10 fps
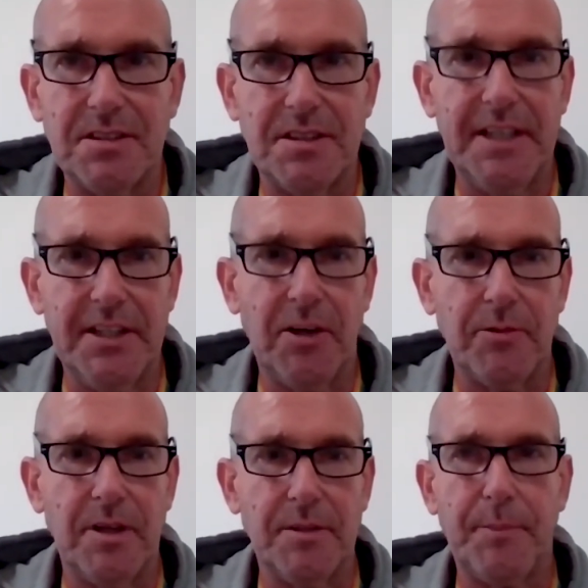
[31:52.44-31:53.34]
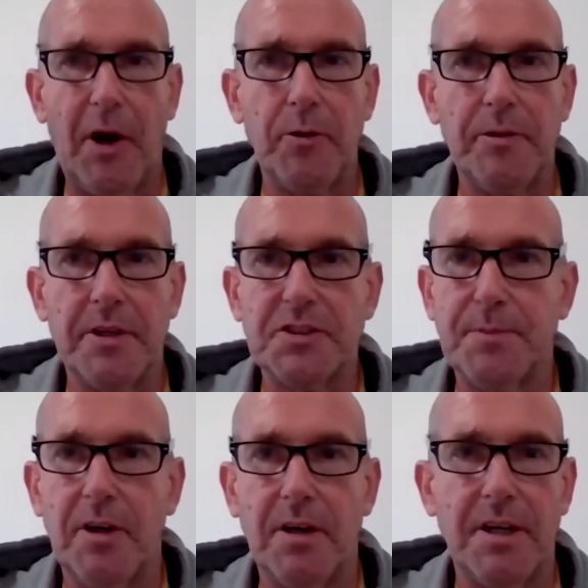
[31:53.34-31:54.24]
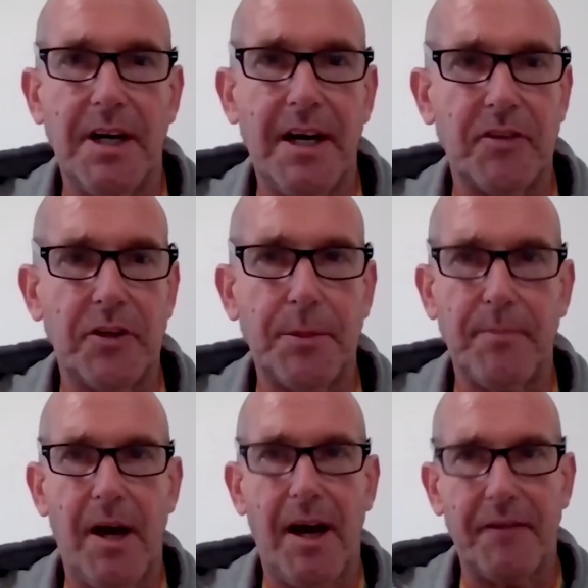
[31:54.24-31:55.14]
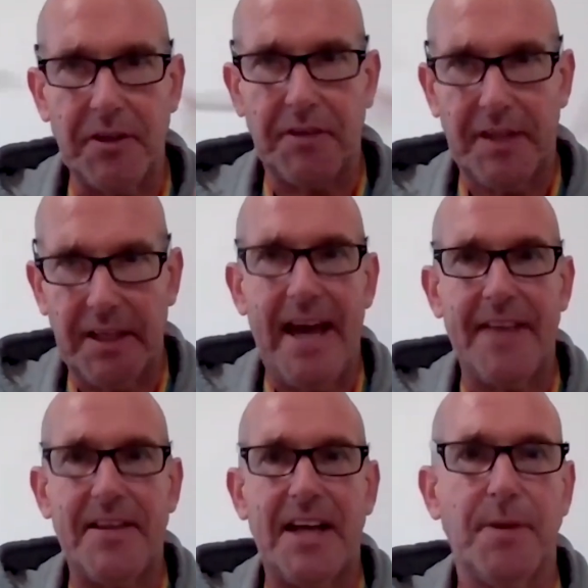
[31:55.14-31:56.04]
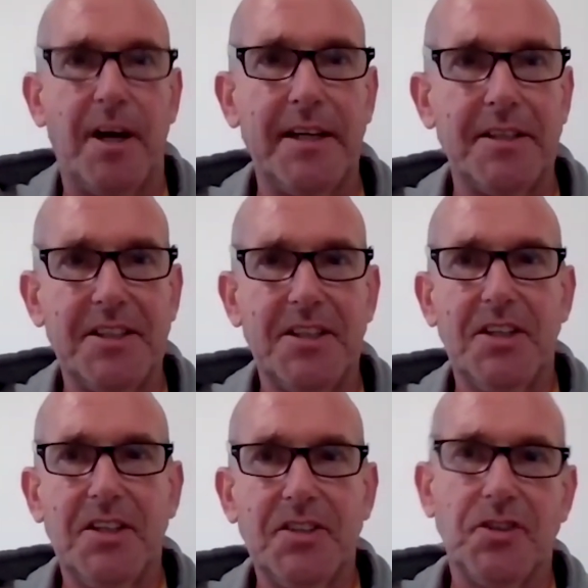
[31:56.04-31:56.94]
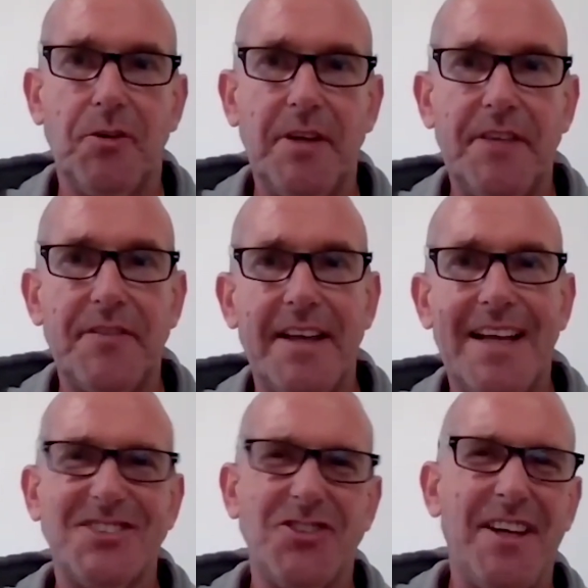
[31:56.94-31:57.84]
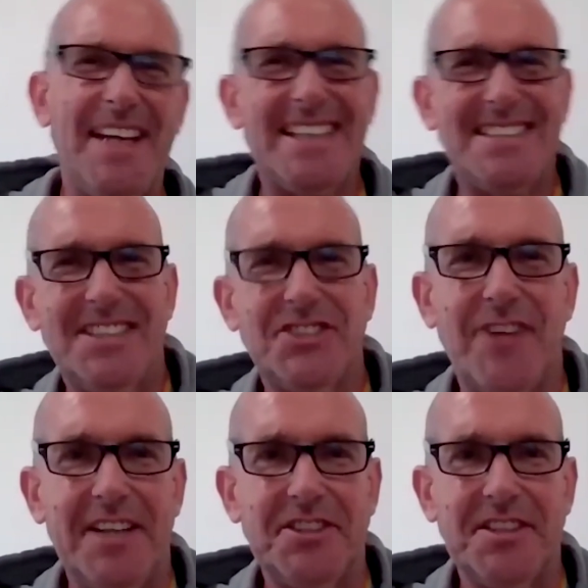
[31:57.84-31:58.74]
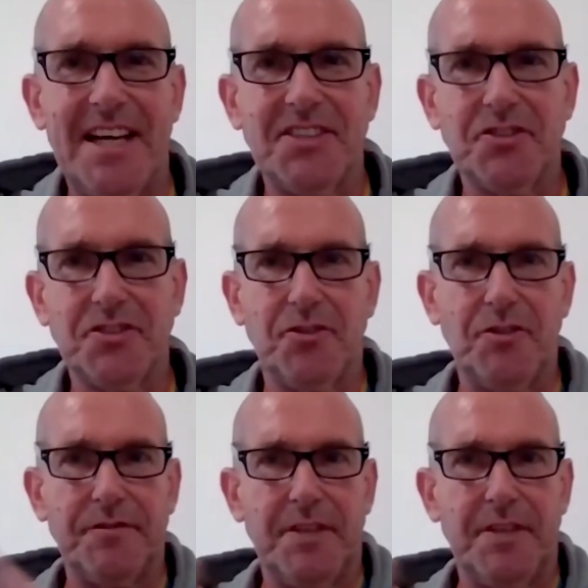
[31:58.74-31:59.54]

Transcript: you know, a bonus. But I've got to, I've got to think ahead. That's my. So if that, that's not an exit strategy, that's a sort of